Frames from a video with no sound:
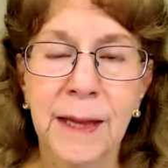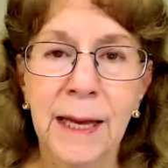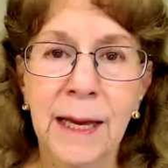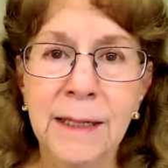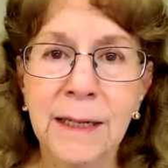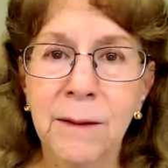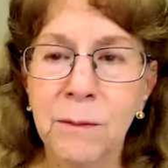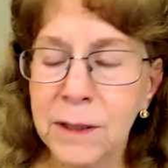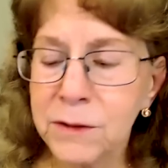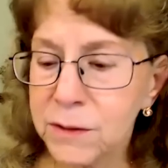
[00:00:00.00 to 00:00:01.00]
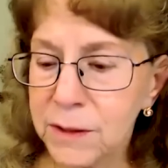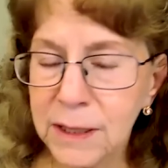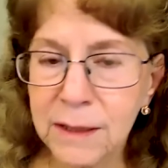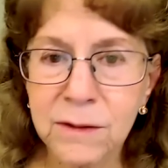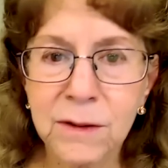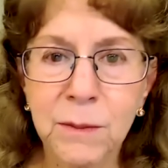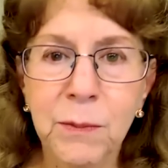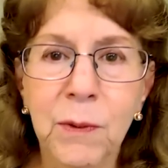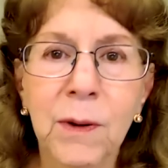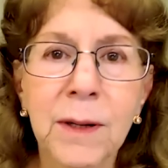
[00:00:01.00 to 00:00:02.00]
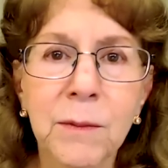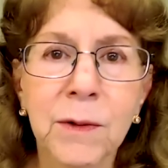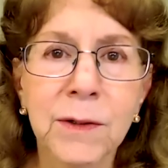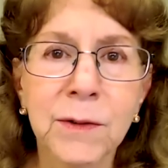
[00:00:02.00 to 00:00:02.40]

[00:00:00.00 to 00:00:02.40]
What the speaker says: And I want you to get to the point where